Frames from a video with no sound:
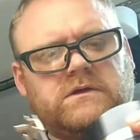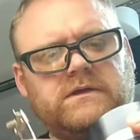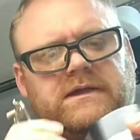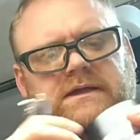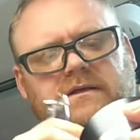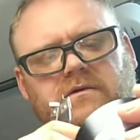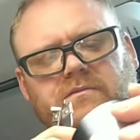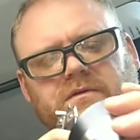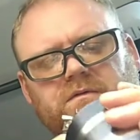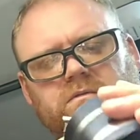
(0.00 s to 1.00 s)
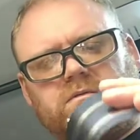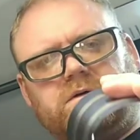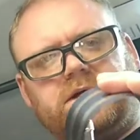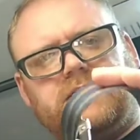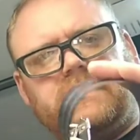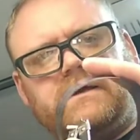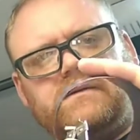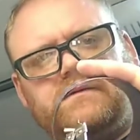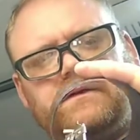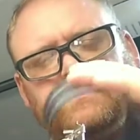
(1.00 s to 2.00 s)
yeah, it opens way
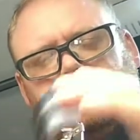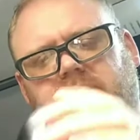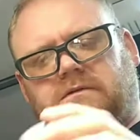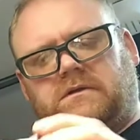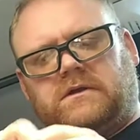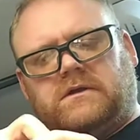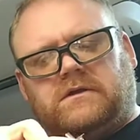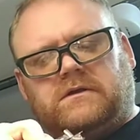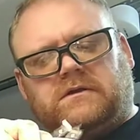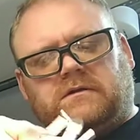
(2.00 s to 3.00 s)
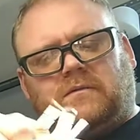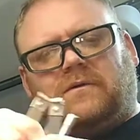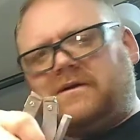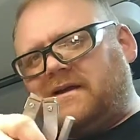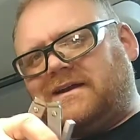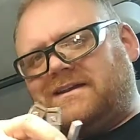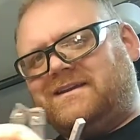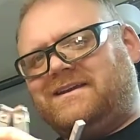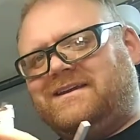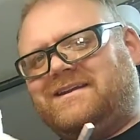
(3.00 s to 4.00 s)
up, so you can do. We're not going to
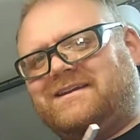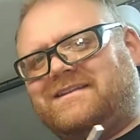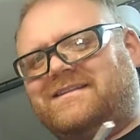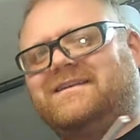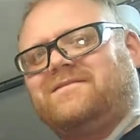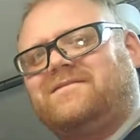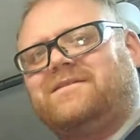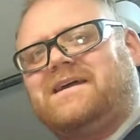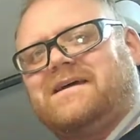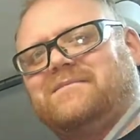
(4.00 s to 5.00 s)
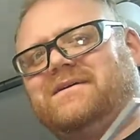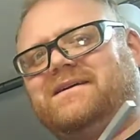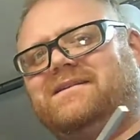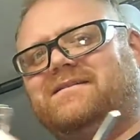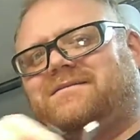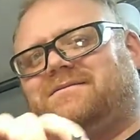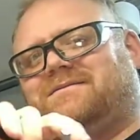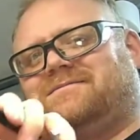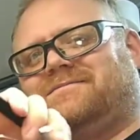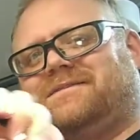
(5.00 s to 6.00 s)
need anything for that big, though,
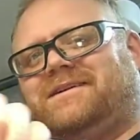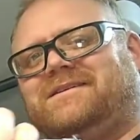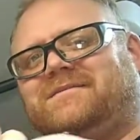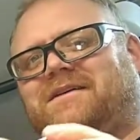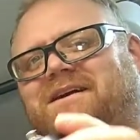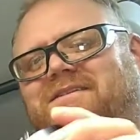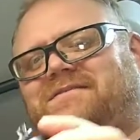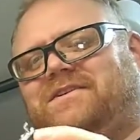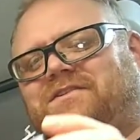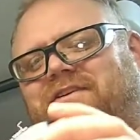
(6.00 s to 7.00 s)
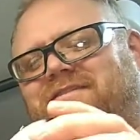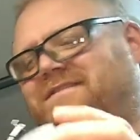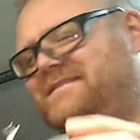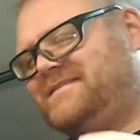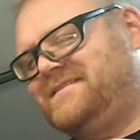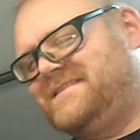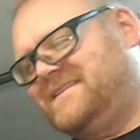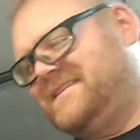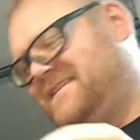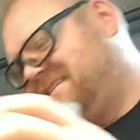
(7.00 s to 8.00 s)
here in Mike's Visions.
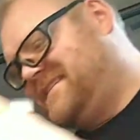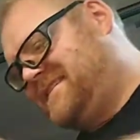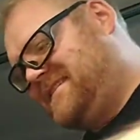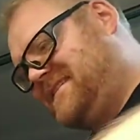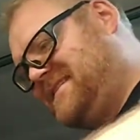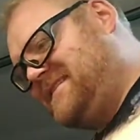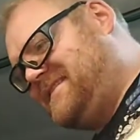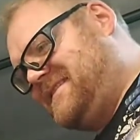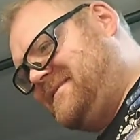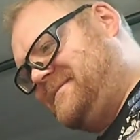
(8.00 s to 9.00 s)
So.